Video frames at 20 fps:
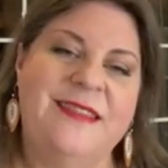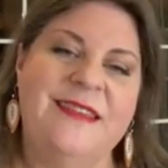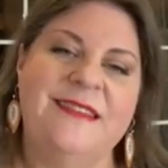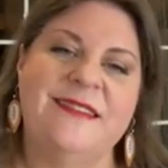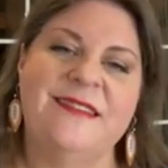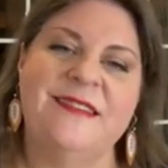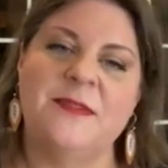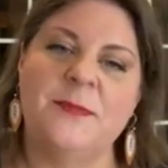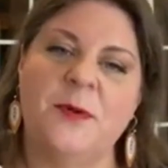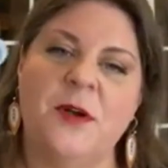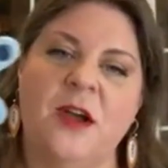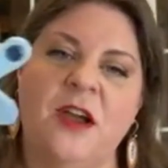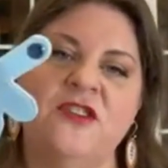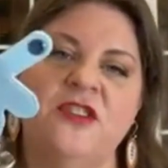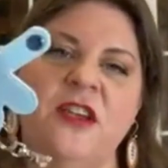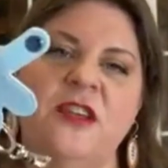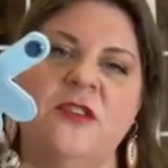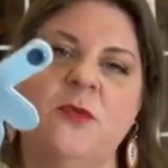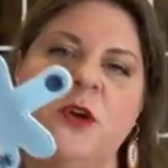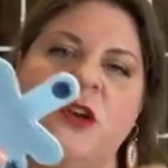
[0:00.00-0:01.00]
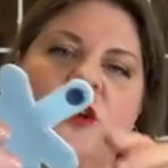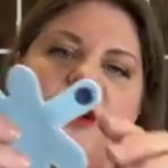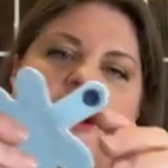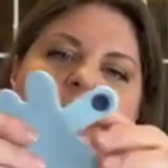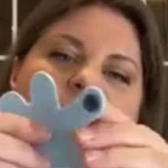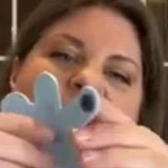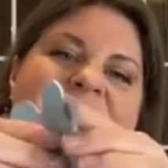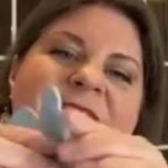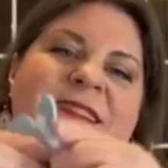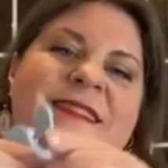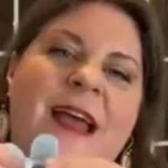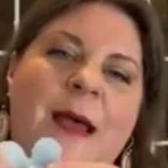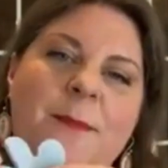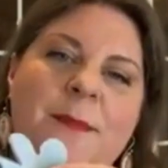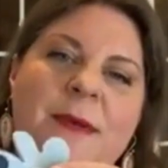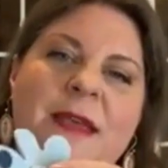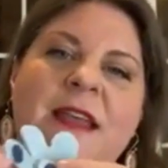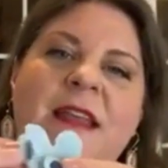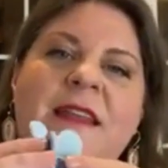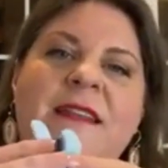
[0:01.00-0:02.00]
This is a project where you're going to be
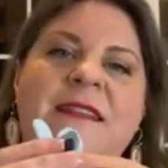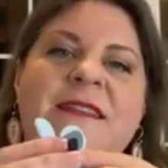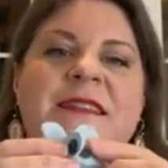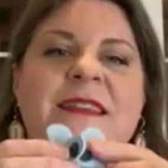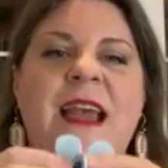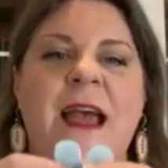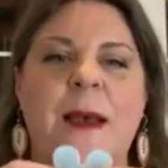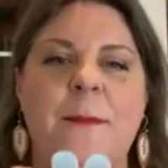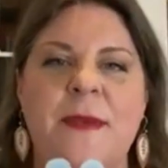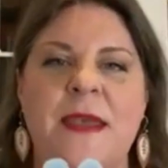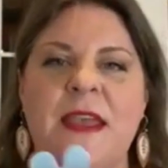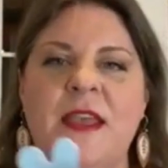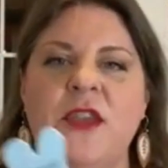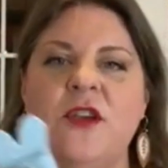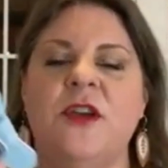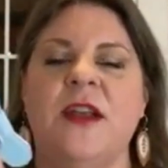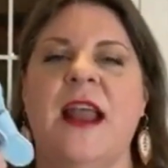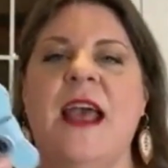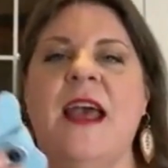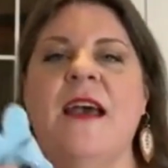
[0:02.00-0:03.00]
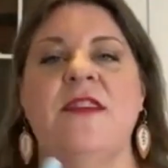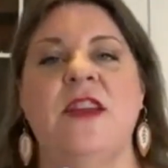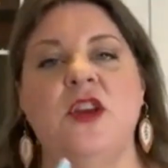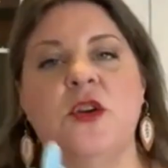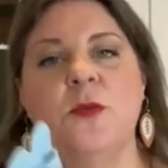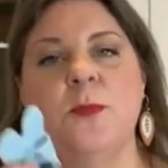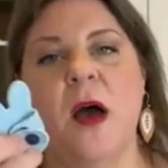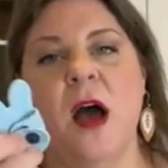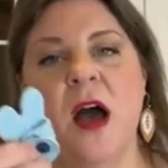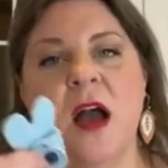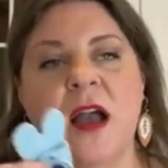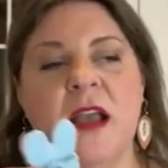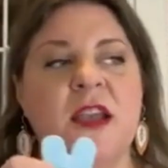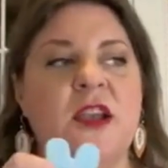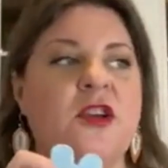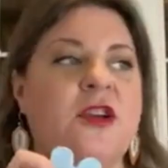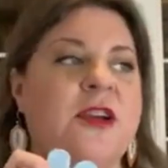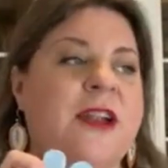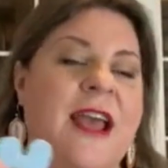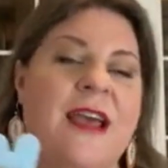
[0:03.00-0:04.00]
snapping and unsnapping. You're going to have it in your
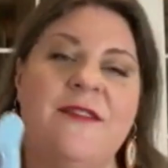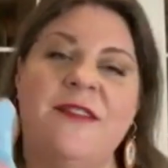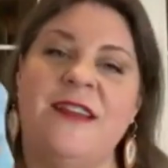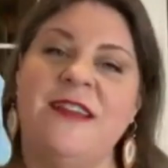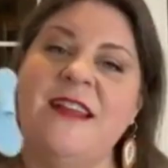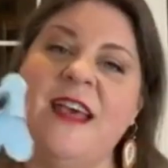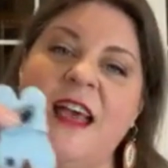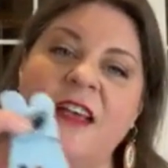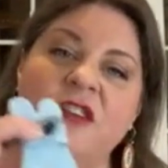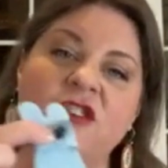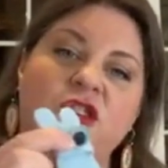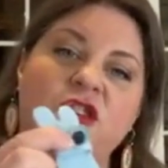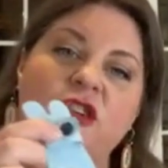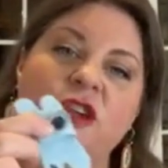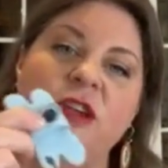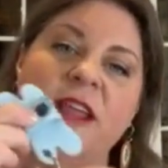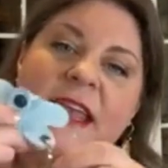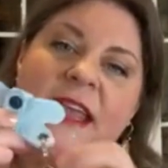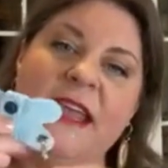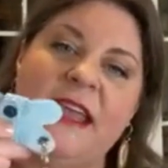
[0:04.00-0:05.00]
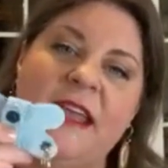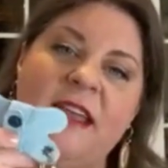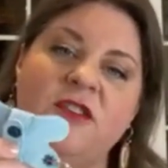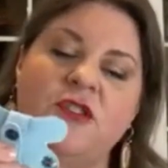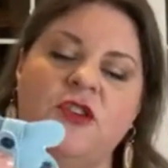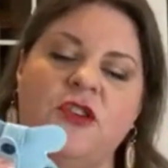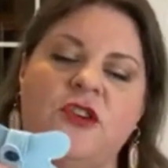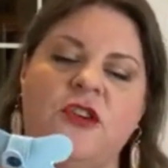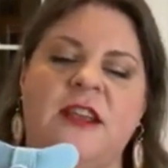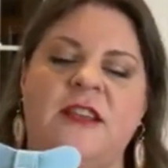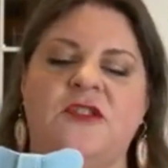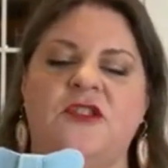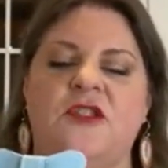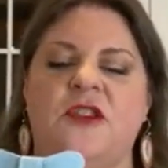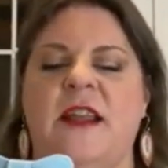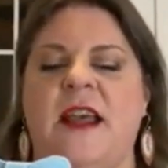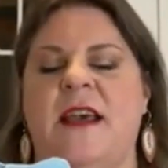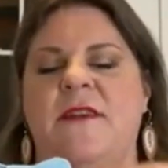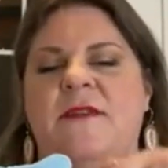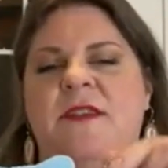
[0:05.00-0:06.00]
pocket. You're going to have it attached to your keys, or your kids are
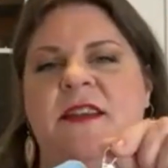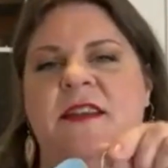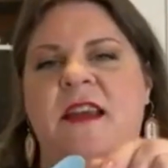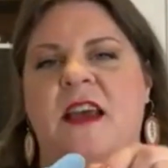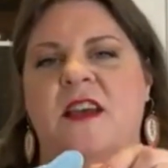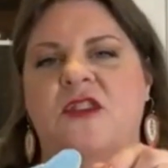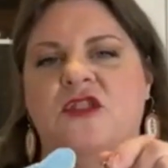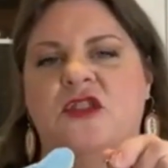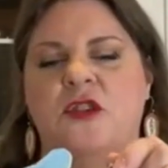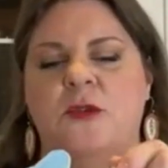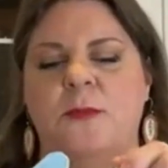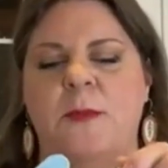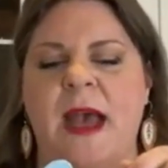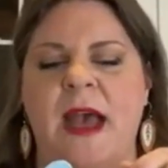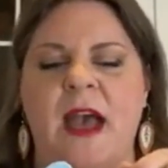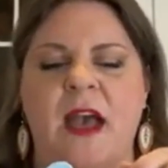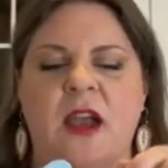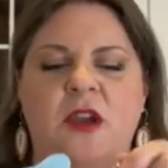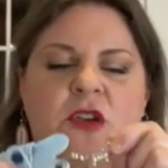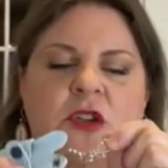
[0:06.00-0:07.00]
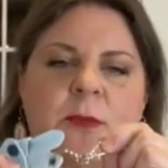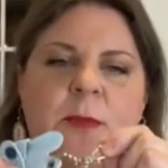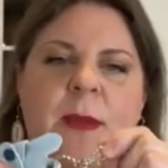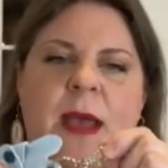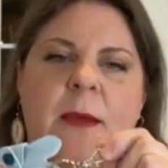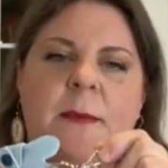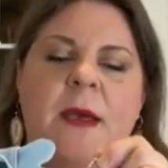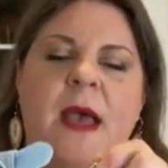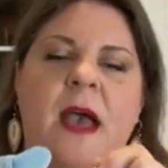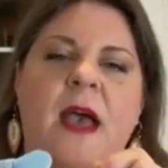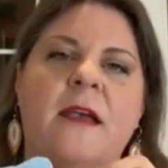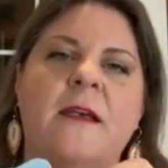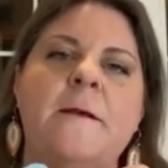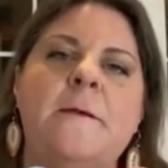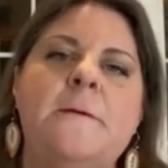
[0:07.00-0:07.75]
going to have it attached to their bag or their backpack.